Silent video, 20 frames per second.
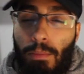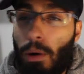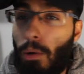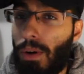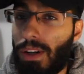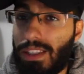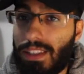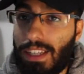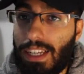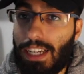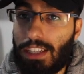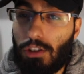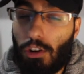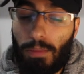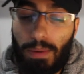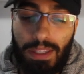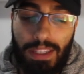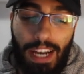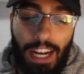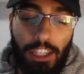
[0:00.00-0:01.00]
but once it gets
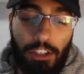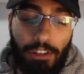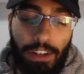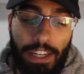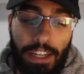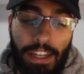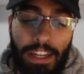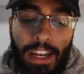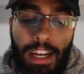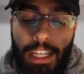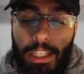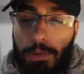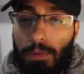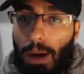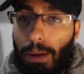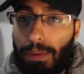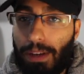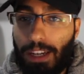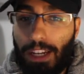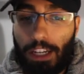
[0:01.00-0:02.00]
oversaturated, it's
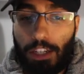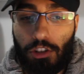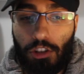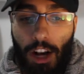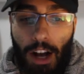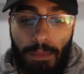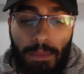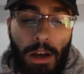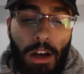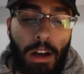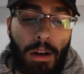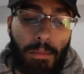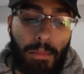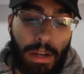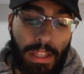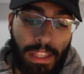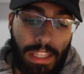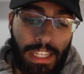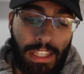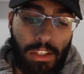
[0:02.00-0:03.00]
probably gonna drop.
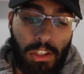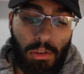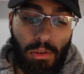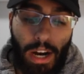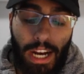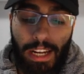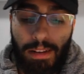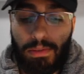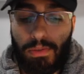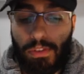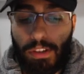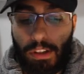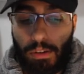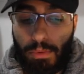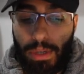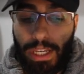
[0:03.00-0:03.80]
But these two items for the